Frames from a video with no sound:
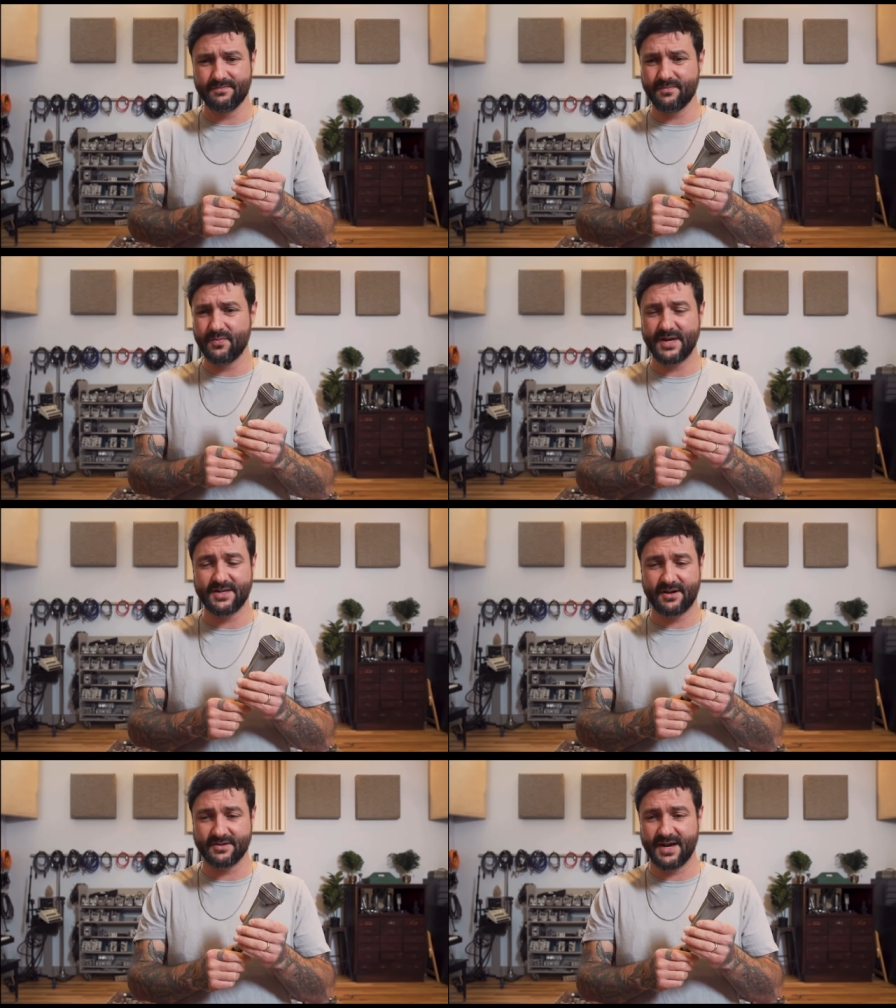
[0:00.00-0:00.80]
way
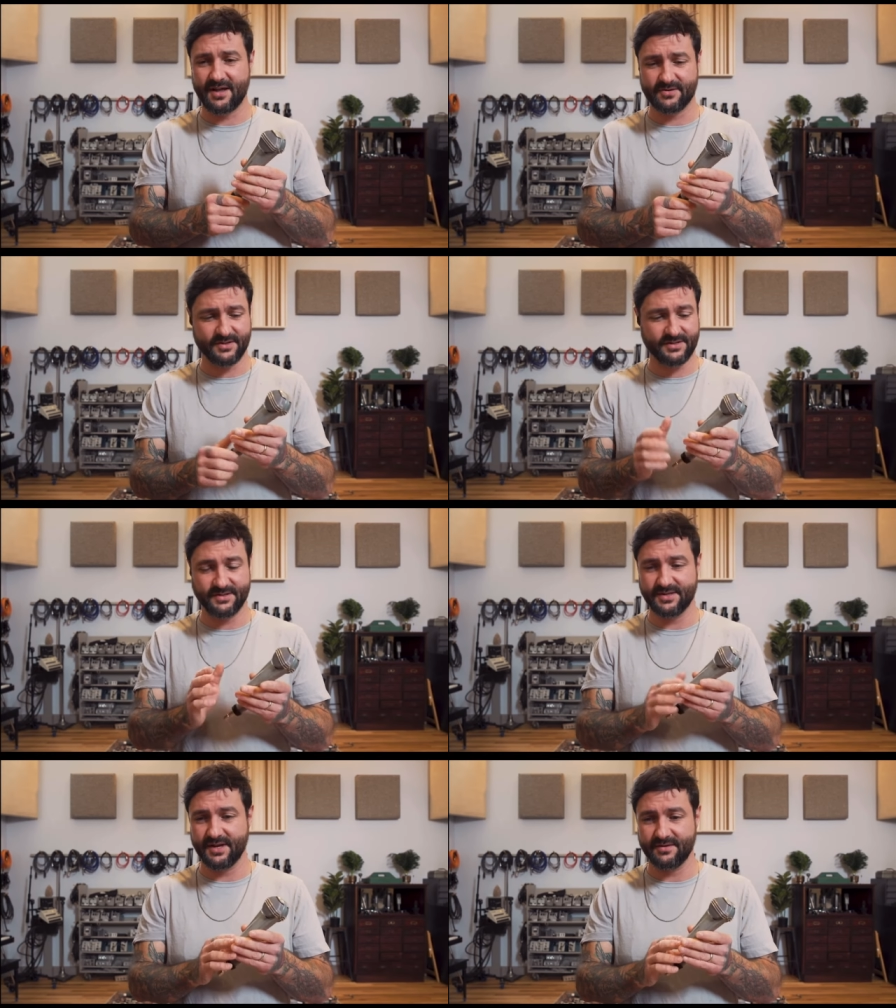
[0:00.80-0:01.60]
tighter
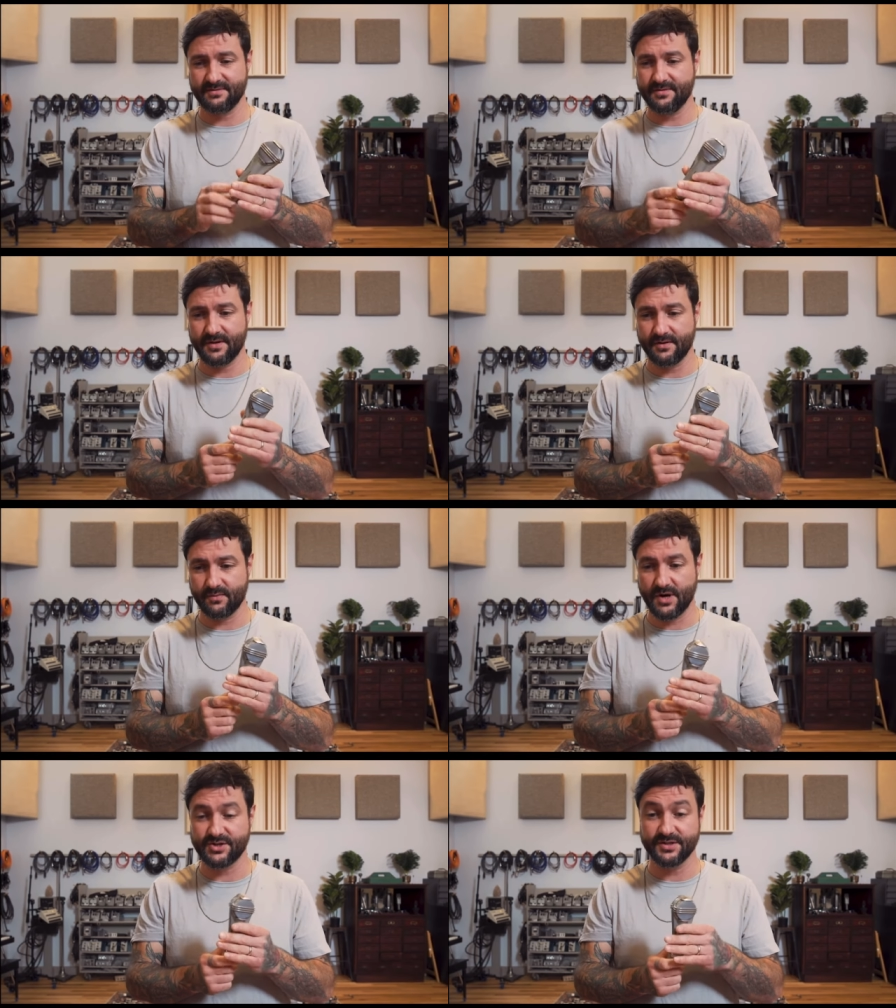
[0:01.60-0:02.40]
tolerances than the
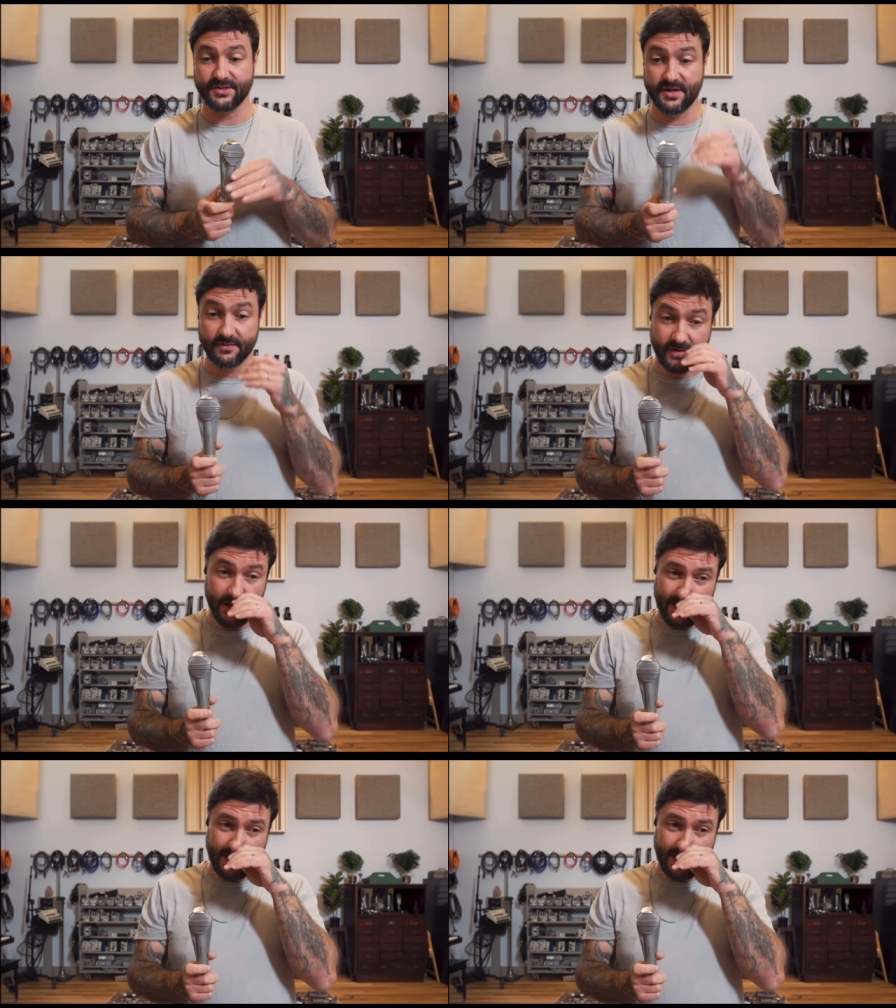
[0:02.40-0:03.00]
Russian stuff.